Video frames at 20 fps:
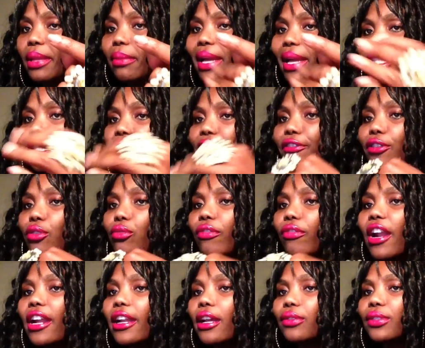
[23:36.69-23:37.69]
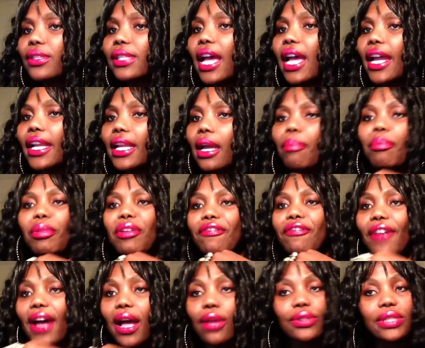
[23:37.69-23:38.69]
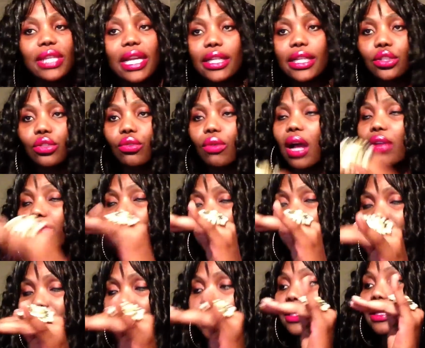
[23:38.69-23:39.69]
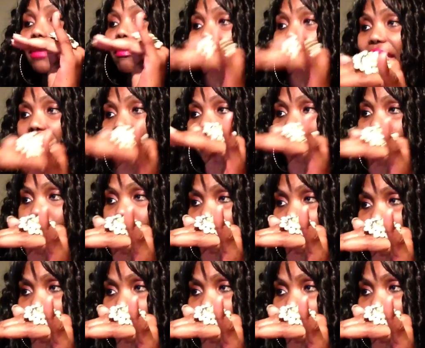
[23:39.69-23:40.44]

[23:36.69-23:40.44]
But if you run outside, I prefer outside too. Outside is the best.